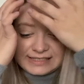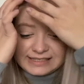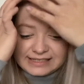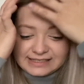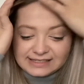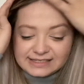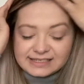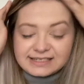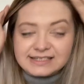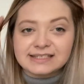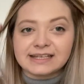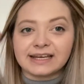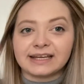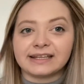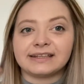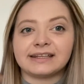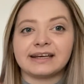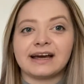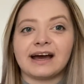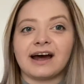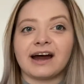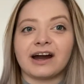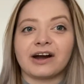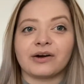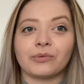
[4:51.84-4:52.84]
as I said,
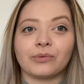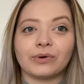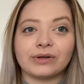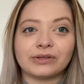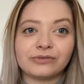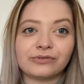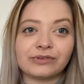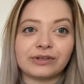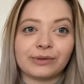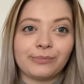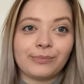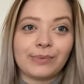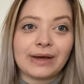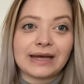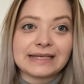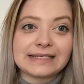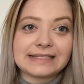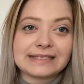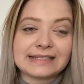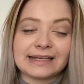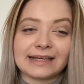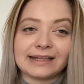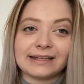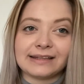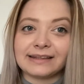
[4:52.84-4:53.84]
are one of the
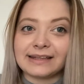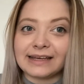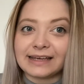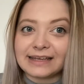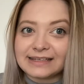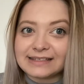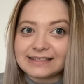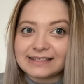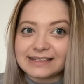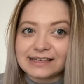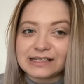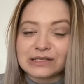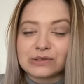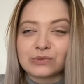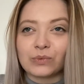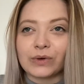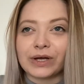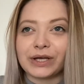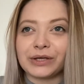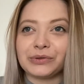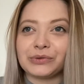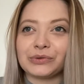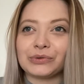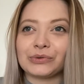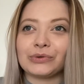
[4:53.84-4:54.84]
best and the easiest
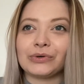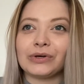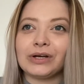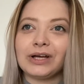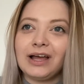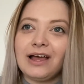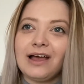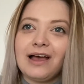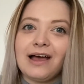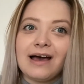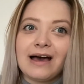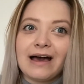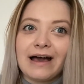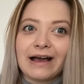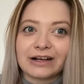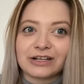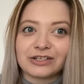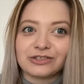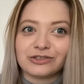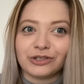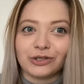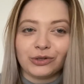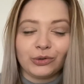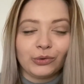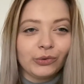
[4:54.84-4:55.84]
way to
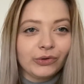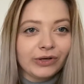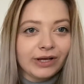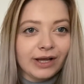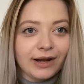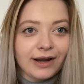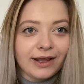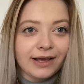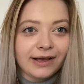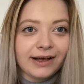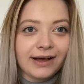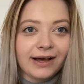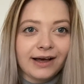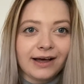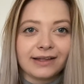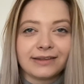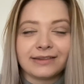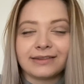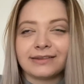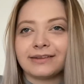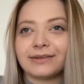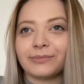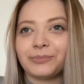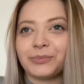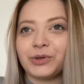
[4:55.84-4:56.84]
actually look
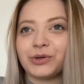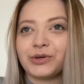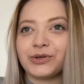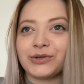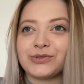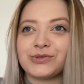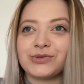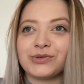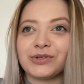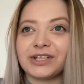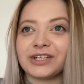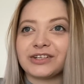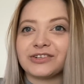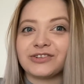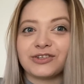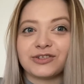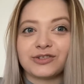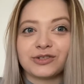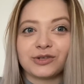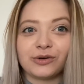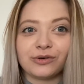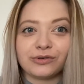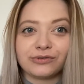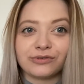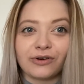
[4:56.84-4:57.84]
elegant, because you can just
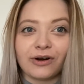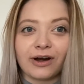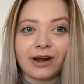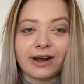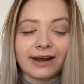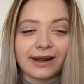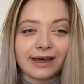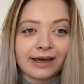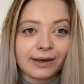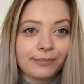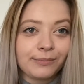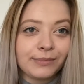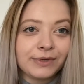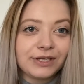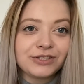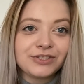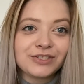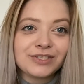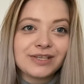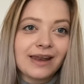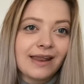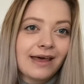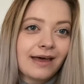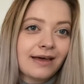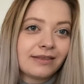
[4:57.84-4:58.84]
go for a
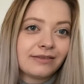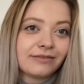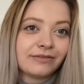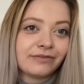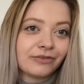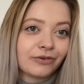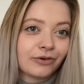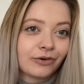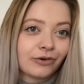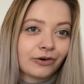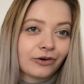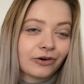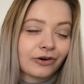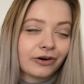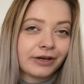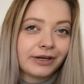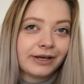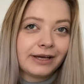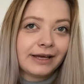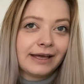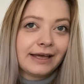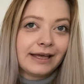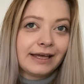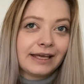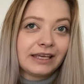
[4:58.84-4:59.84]
mid-length or
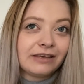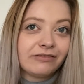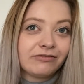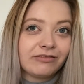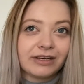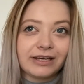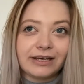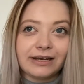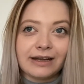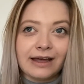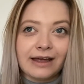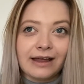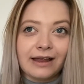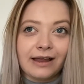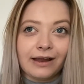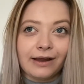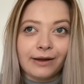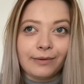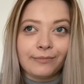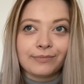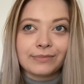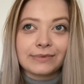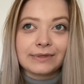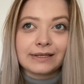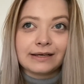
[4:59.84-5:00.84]
even
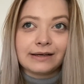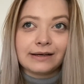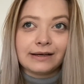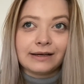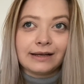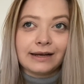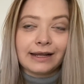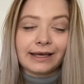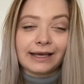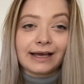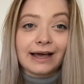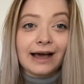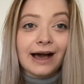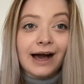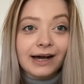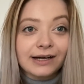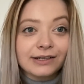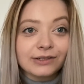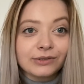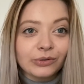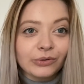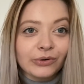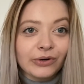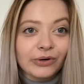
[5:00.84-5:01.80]
ankle